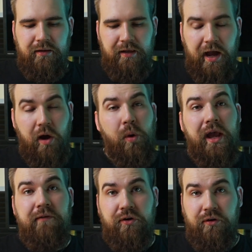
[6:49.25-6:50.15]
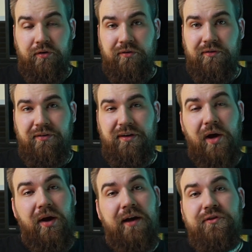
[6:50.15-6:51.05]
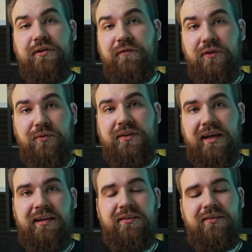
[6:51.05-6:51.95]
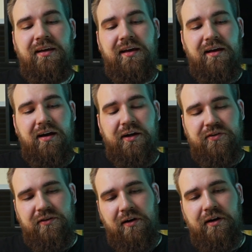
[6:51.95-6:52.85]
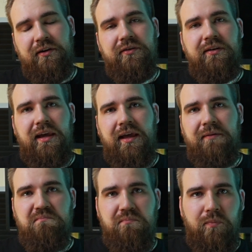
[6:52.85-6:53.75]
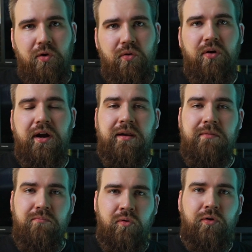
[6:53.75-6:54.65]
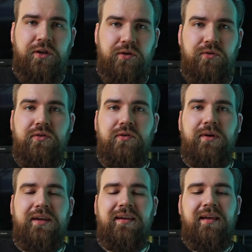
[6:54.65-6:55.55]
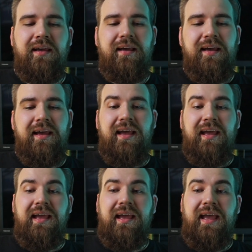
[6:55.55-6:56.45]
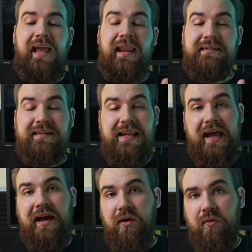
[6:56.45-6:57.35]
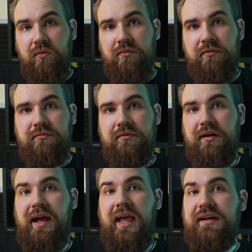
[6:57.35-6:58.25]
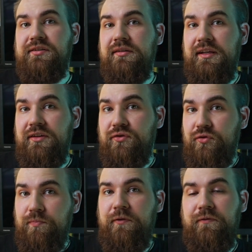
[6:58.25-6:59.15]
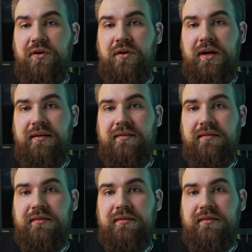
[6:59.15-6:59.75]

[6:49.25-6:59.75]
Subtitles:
However, now after a few days, I started to get more and more used to it, and now I actually do prefer it